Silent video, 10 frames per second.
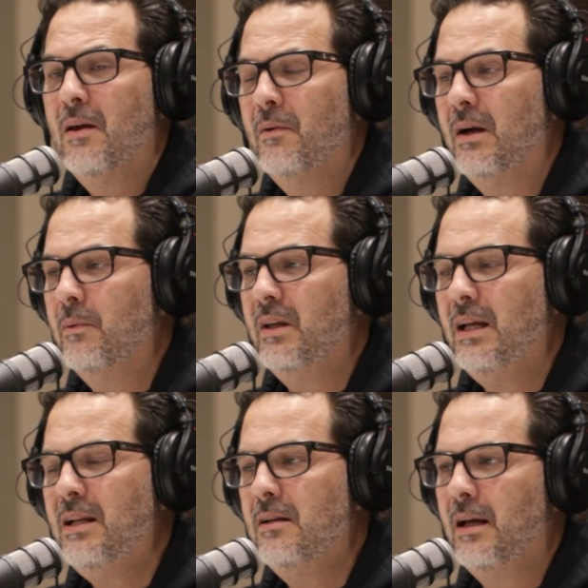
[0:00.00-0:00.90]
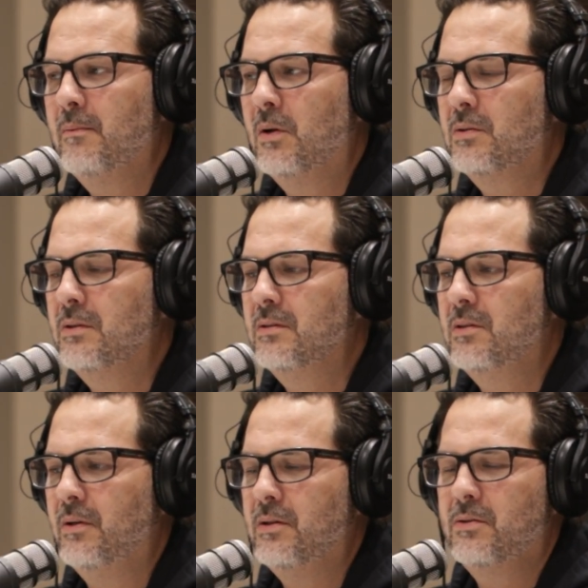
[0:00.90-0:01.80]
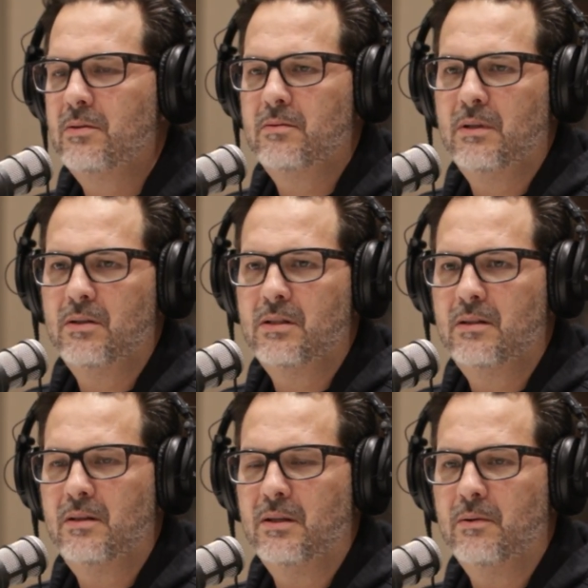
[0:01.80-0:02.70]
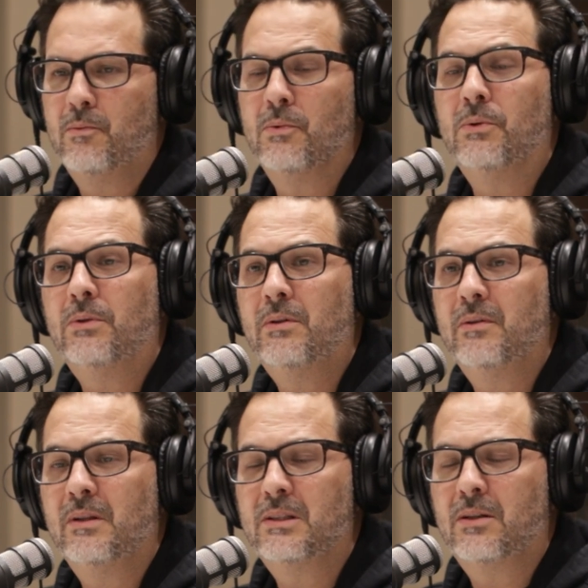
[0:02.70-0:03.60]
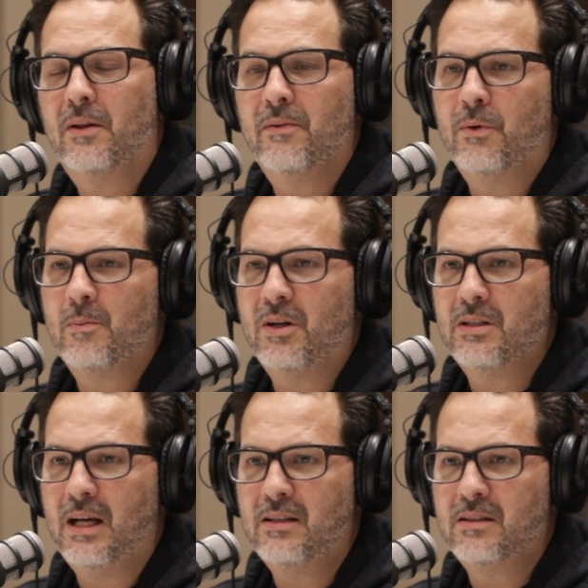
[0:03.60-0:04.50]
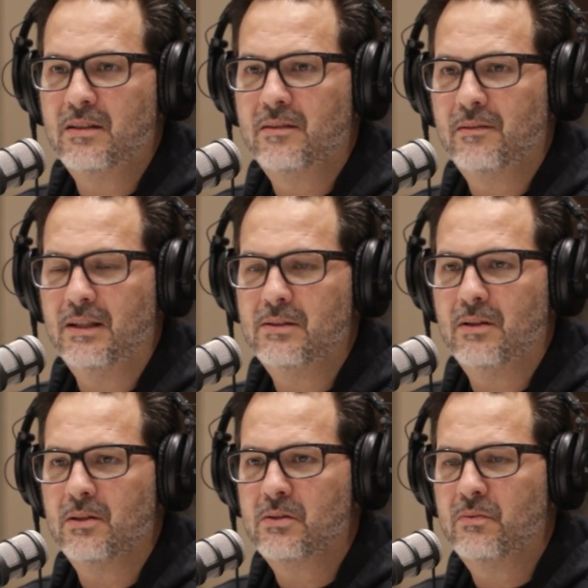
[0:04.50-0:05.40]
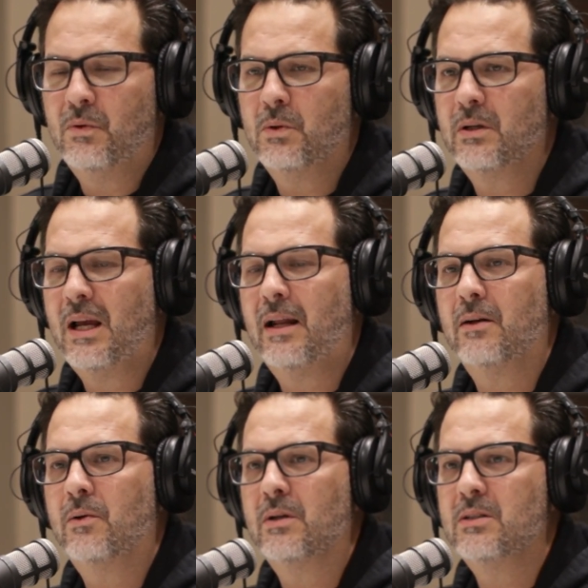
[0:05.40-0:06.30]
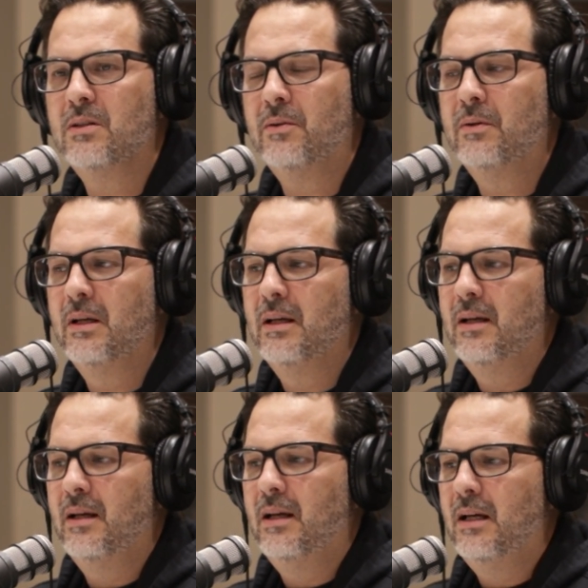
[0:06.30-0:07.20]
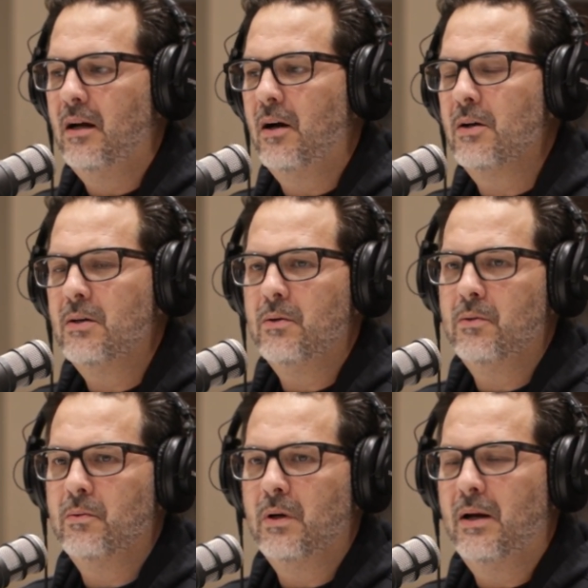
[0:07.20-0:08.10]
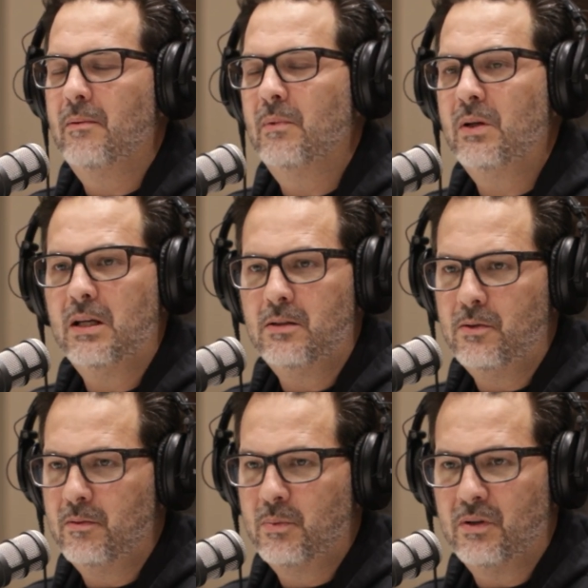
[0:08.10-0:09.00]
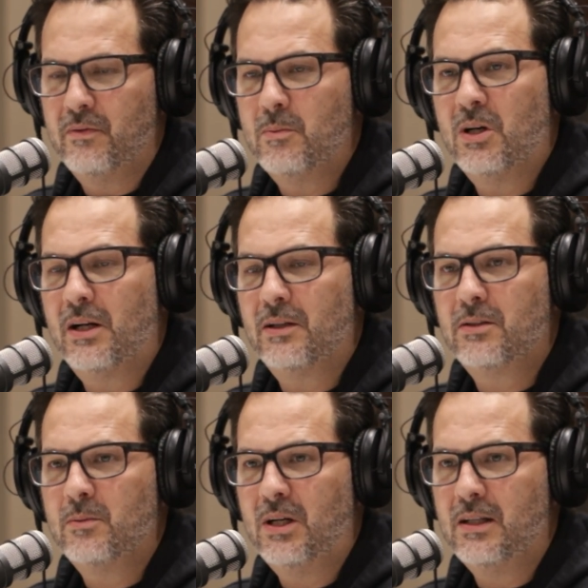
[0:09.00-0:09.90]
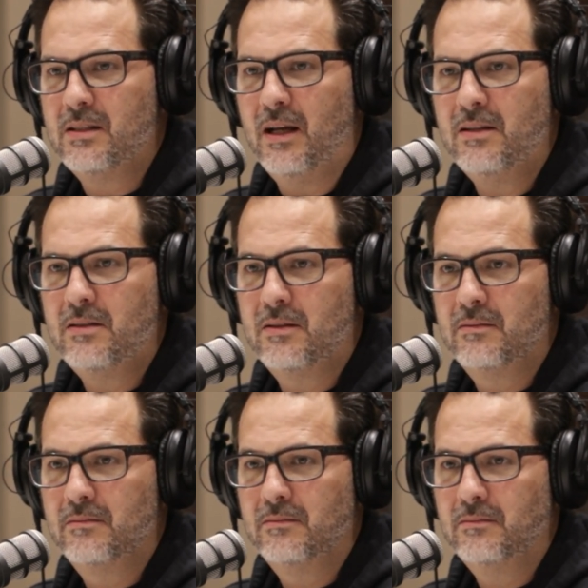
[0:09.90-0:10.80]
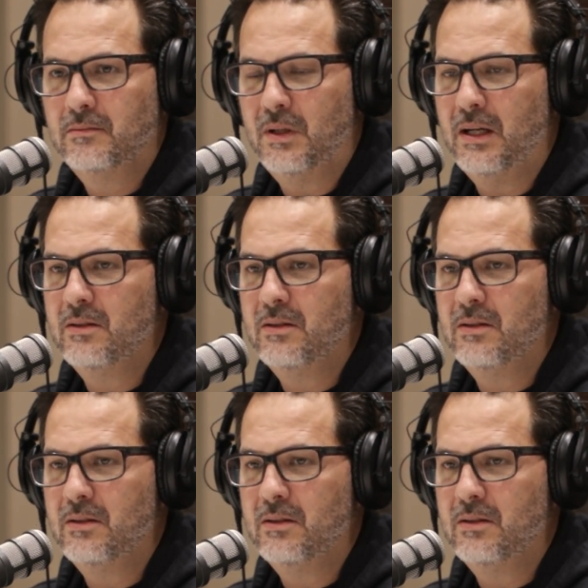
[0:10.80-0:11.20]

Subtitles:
Right. Well, anytime here's the rule. It's called the 4-part test, right? So there's 4 categories. So are you looking to improve a product or process, right?